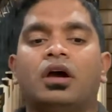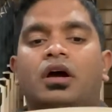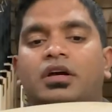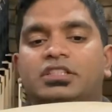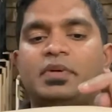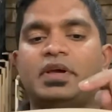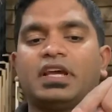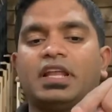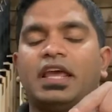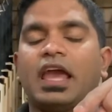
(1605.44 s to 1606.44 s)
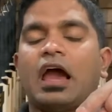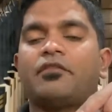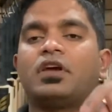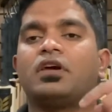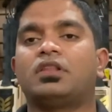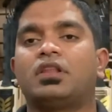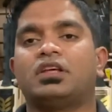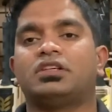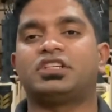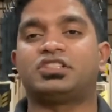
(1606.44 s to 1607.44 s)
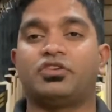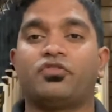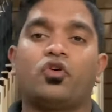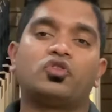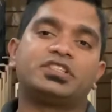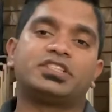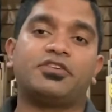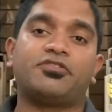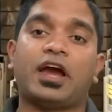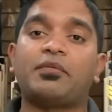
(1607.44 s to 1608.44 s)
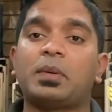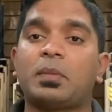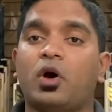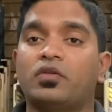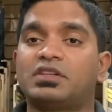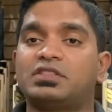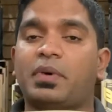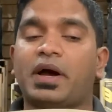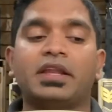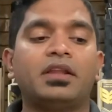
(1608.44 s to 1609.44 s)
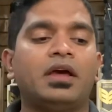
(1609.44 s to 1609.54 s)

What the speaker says: It's basically having the 64 to 65 mm on the spine,